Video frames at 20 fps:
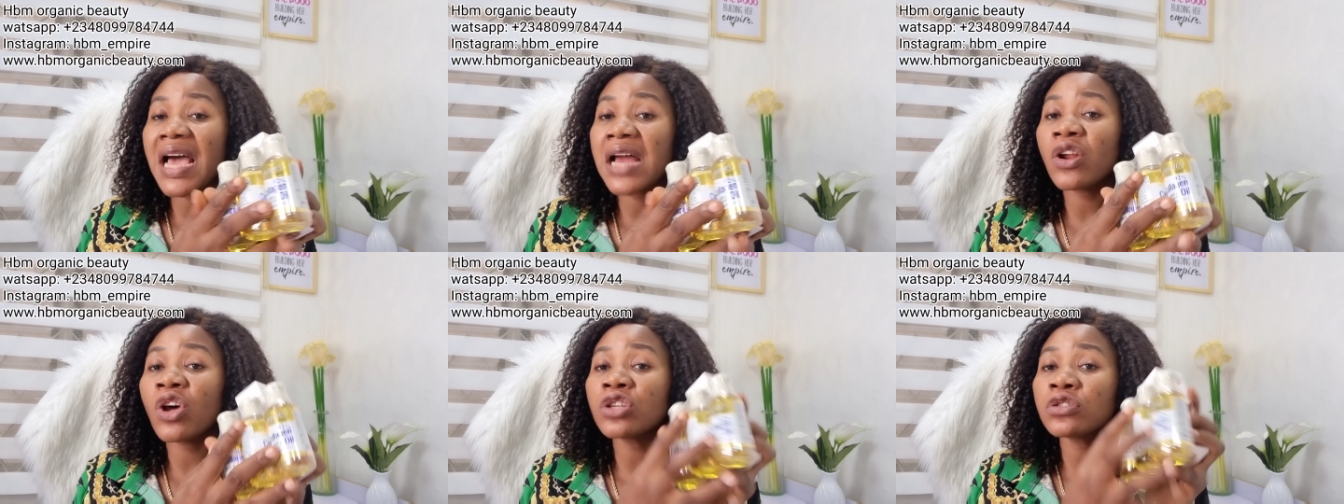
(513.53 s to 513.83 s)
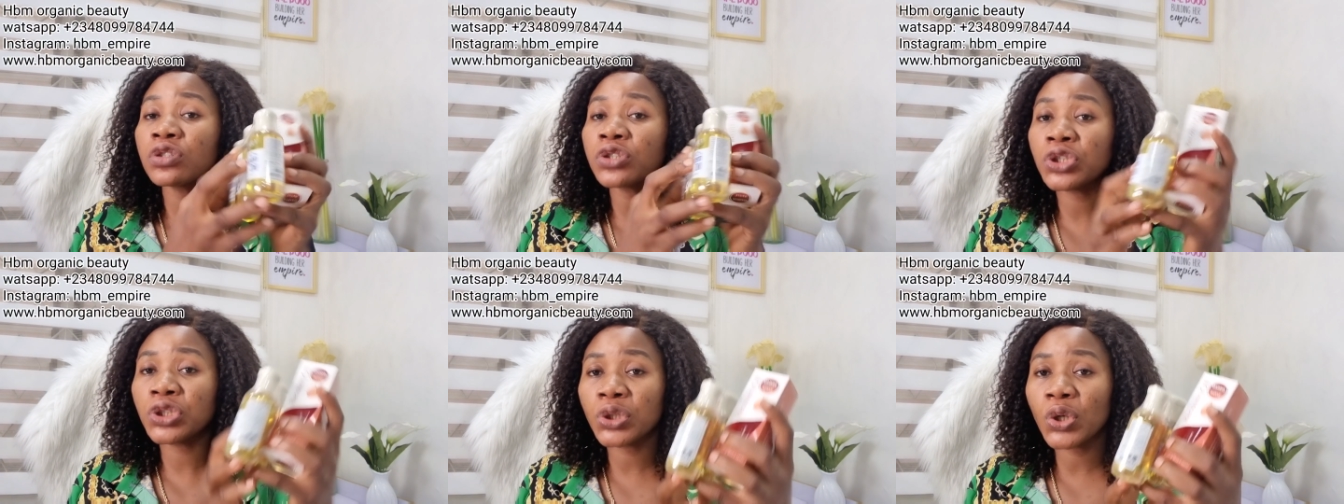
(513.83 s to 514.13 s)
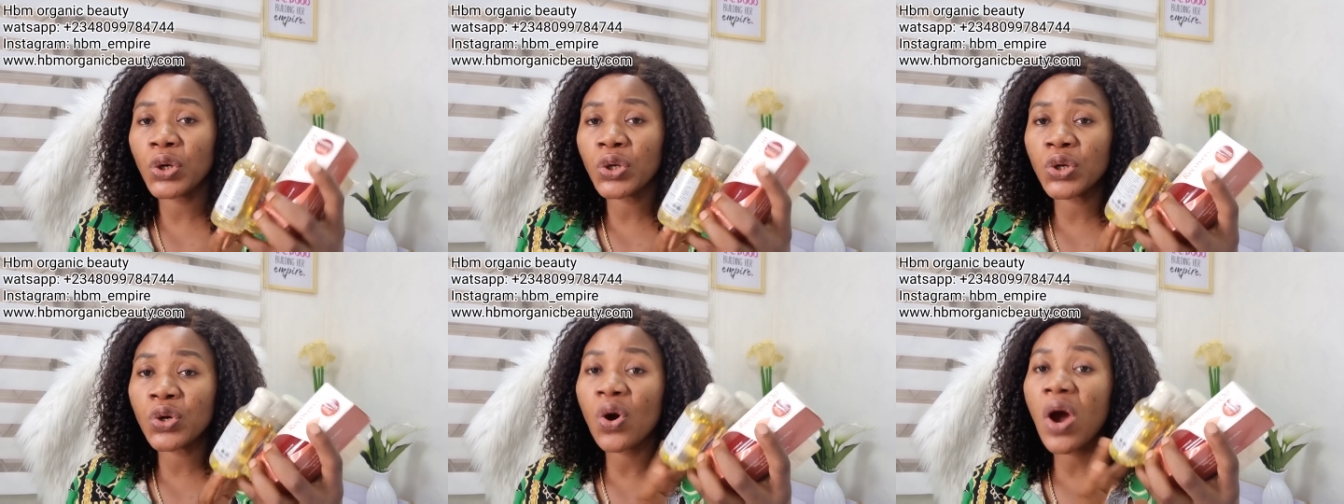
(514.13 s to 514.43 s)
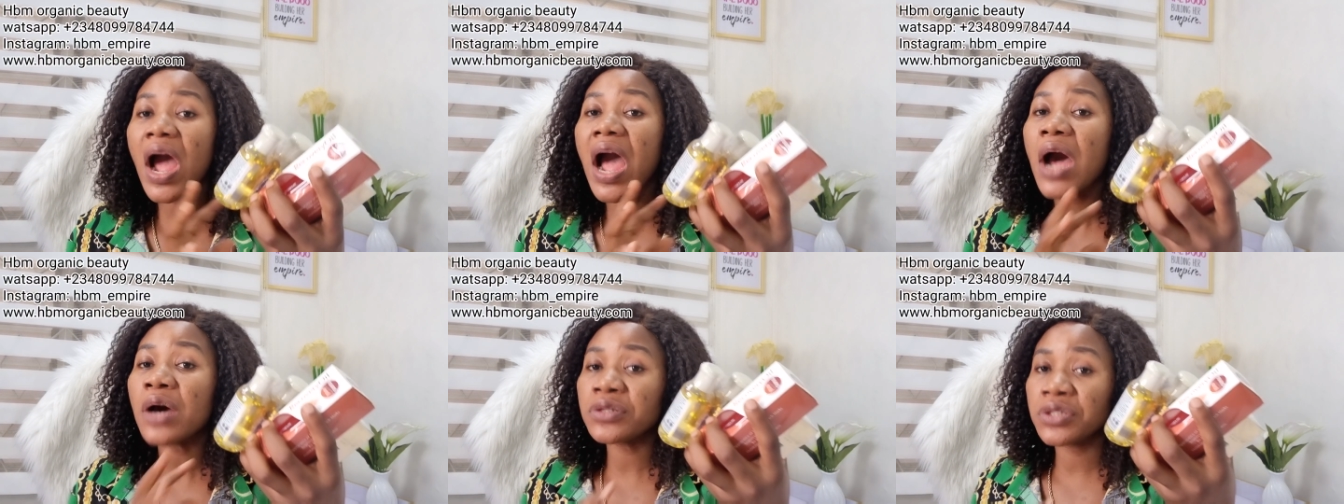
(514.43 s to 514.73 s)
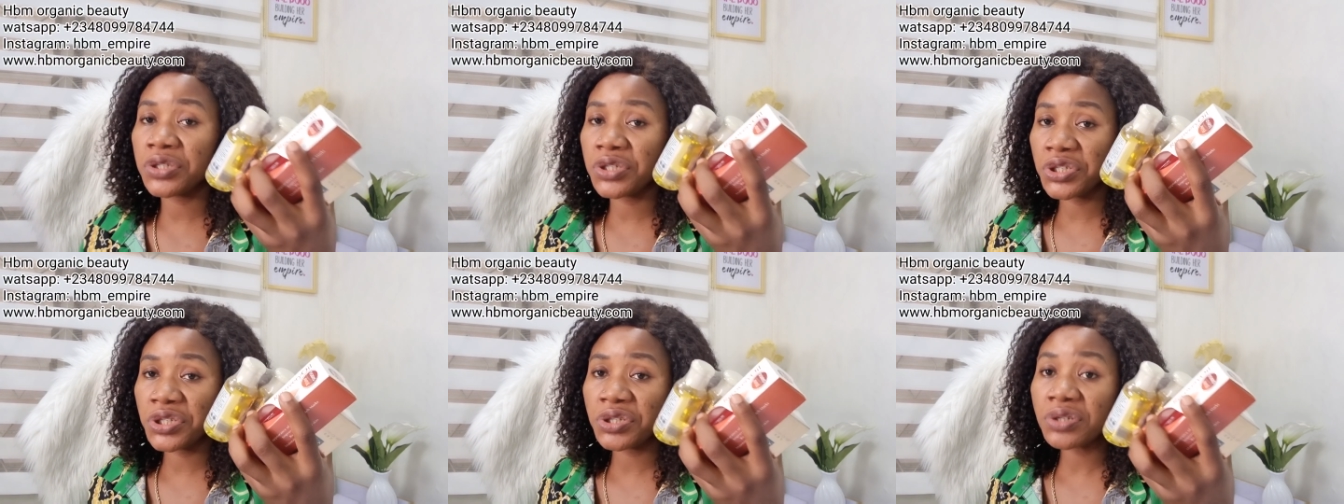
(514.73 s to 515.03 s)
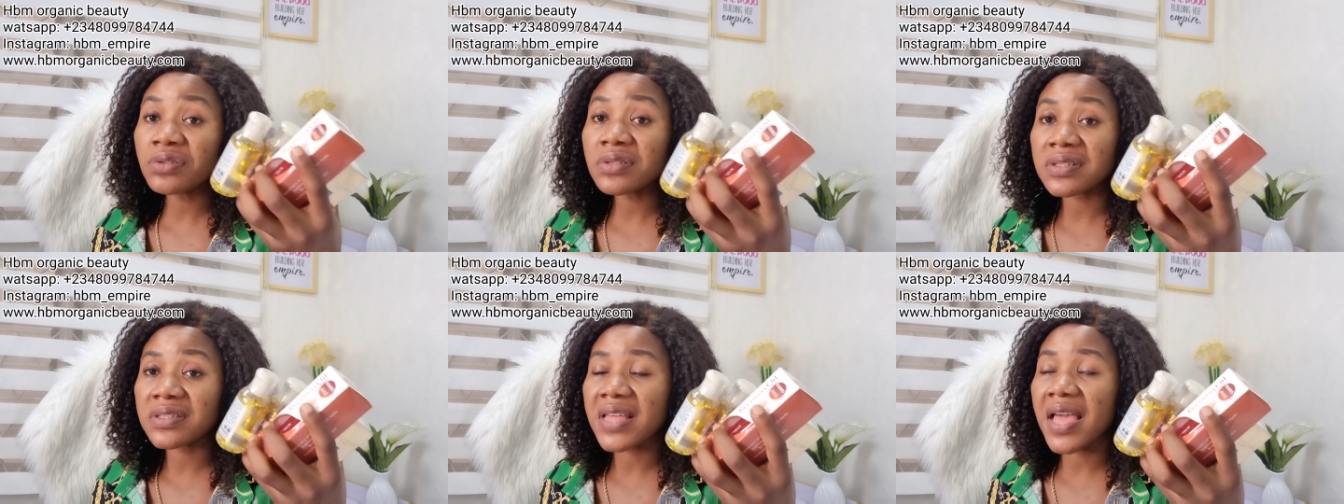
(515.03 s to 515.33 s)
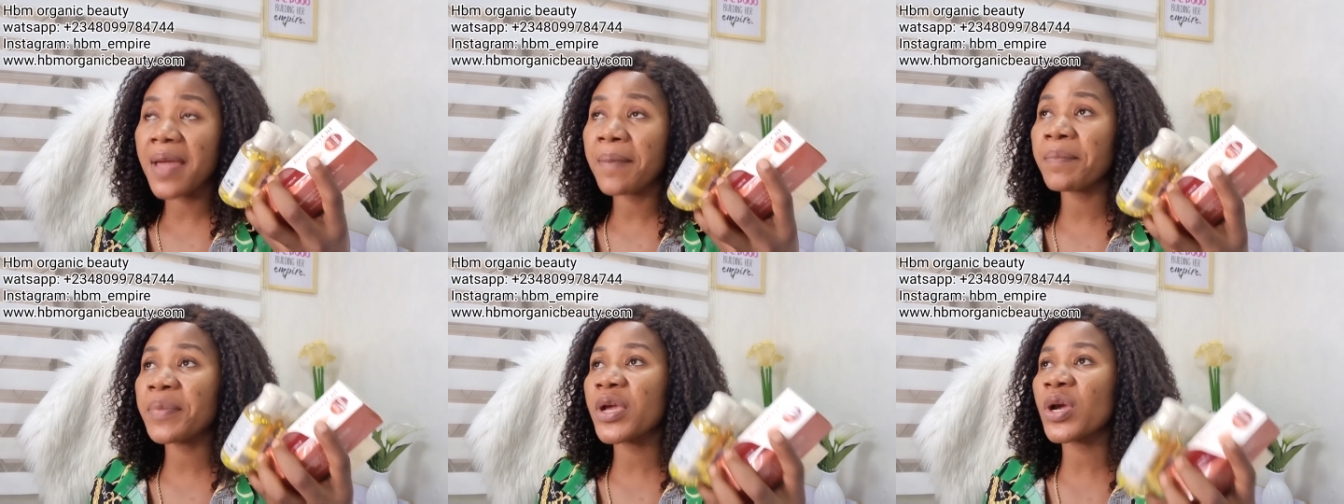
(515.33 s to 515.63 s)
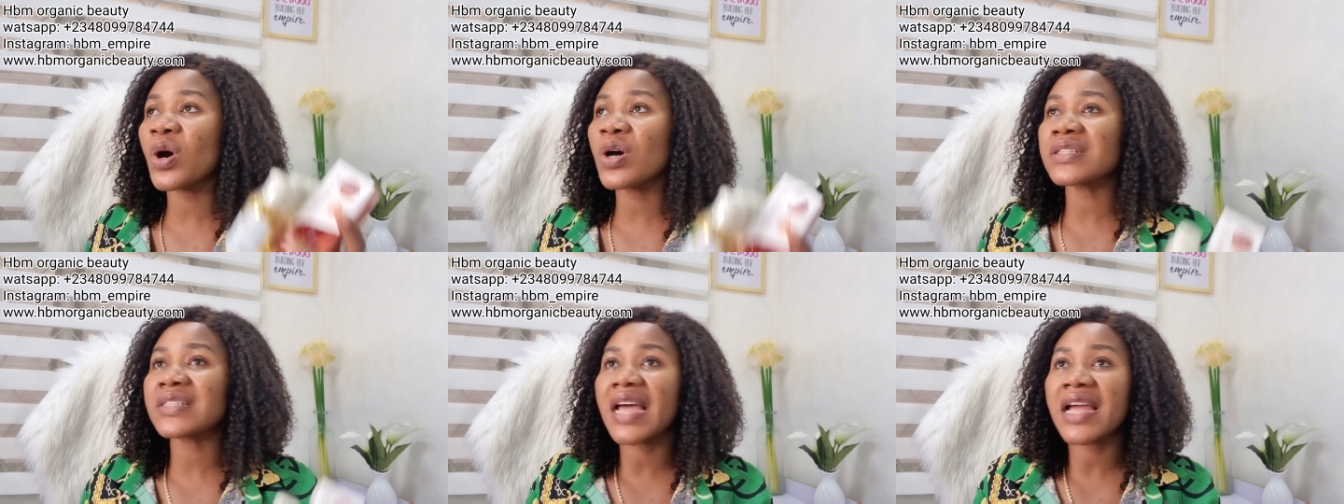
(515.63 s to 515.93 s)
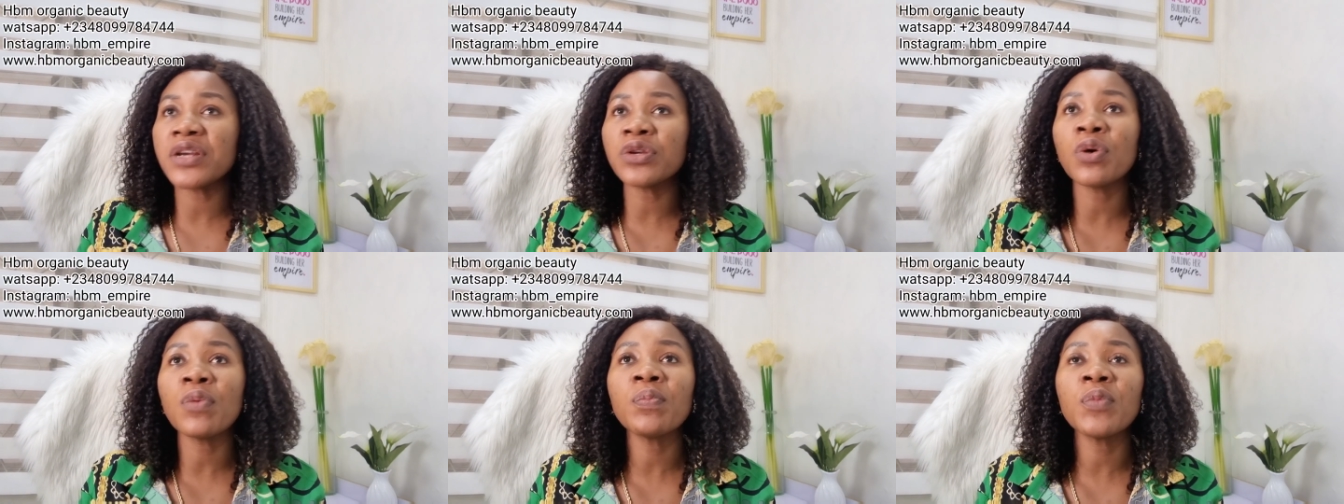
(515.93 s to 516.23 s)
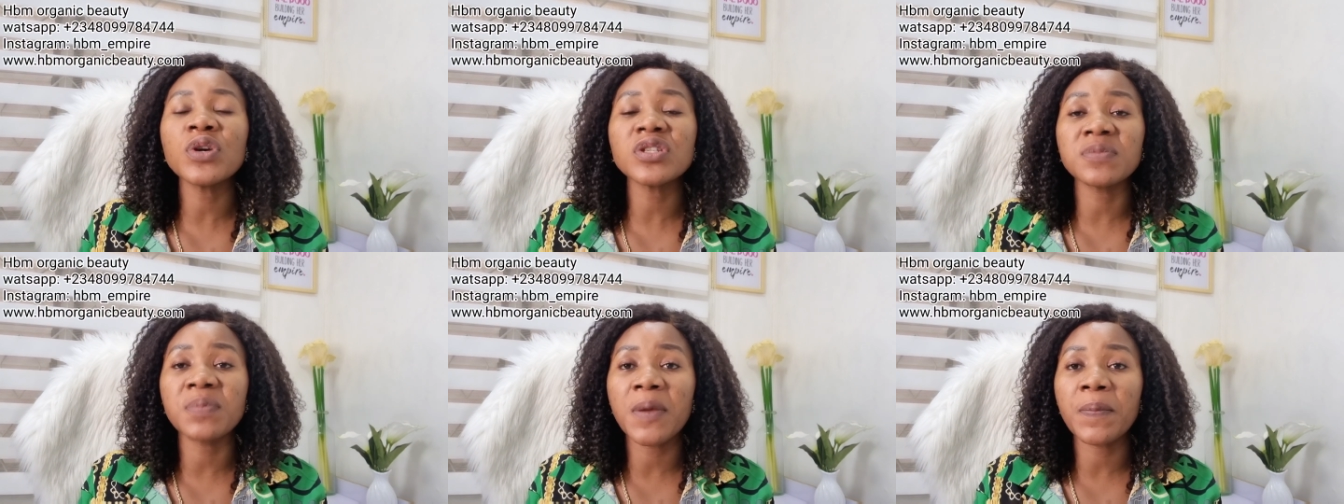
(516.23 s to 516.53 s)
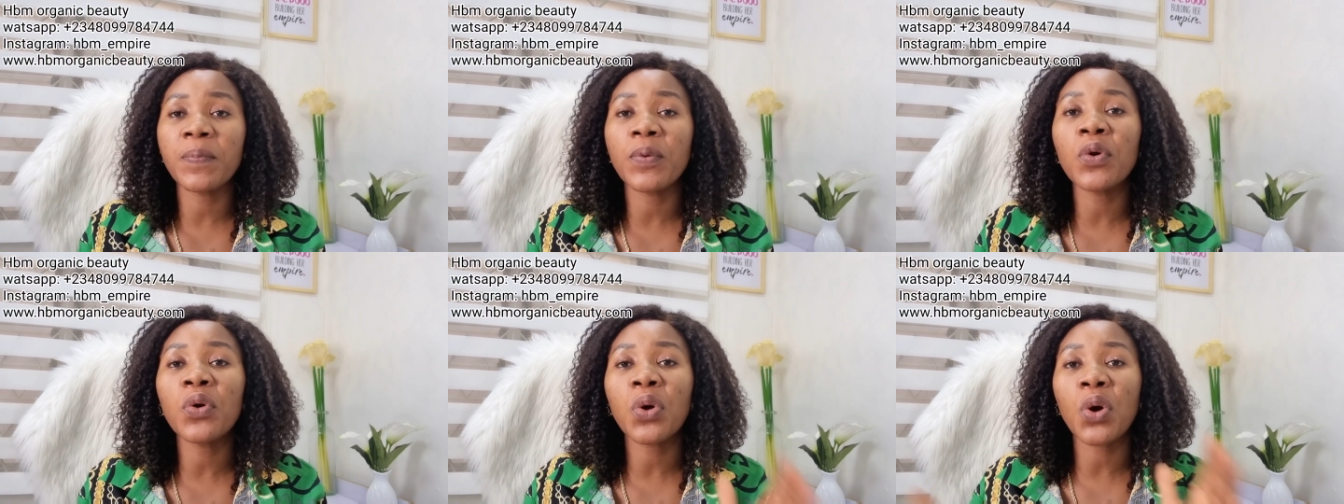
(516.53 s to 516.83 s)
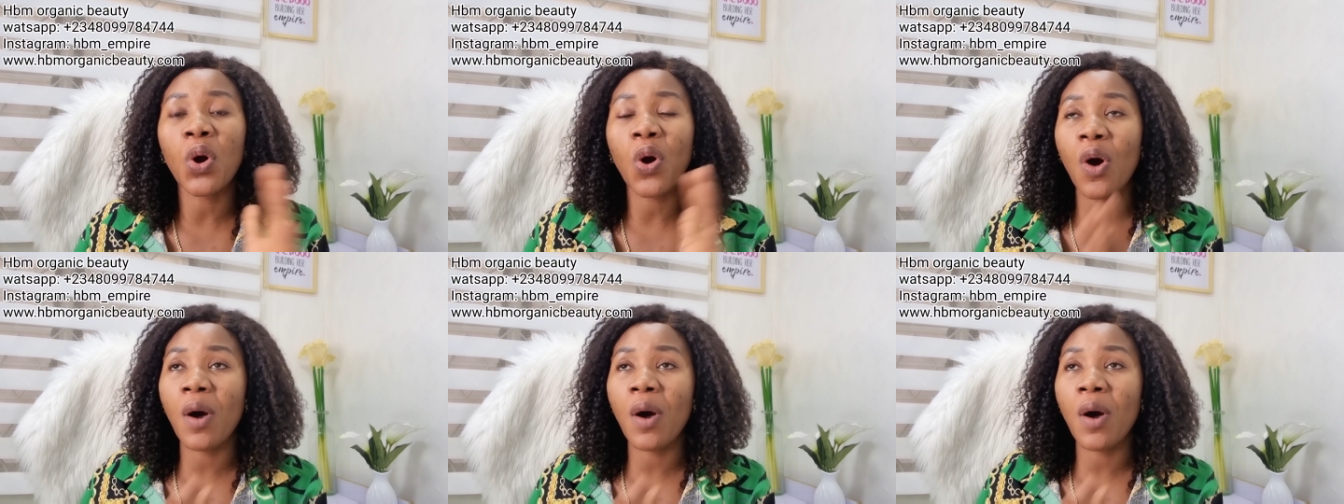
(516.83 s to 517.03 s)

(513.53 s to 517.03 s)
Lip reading: and also show you how to use them, because I know most people